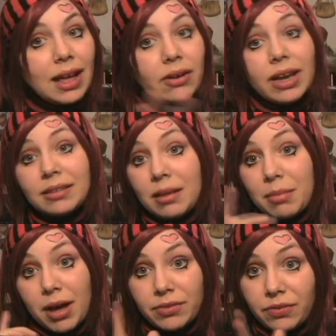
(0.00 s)
Alright,
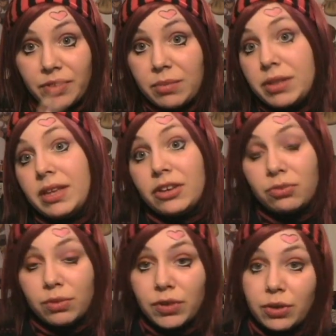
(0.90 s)
I'm off to film the
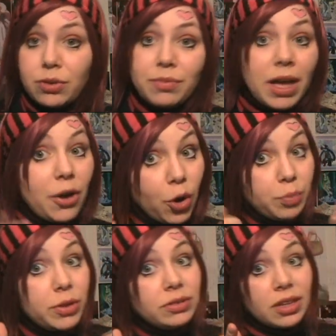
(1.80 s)
next review. I
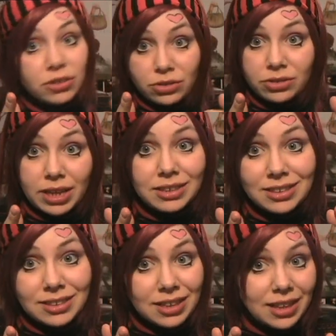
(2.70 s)
hope you send your
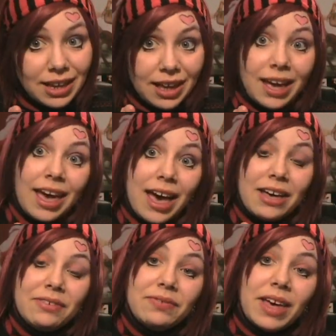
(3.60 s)
donations in like I
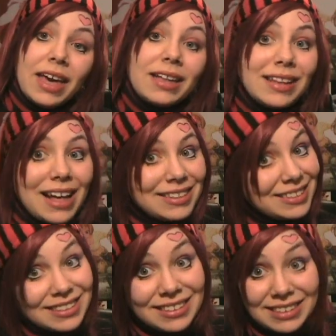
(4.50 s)
have, and I'll
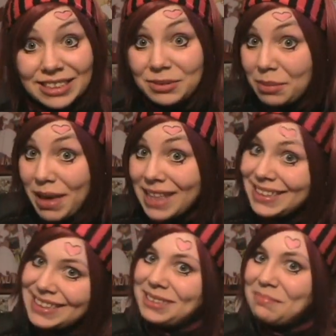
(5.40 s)
see you in a bit.
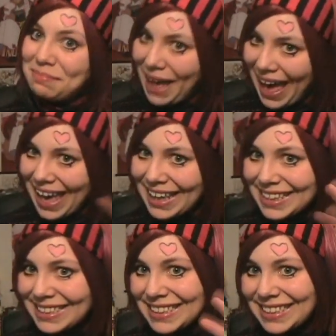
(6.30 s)
Bye!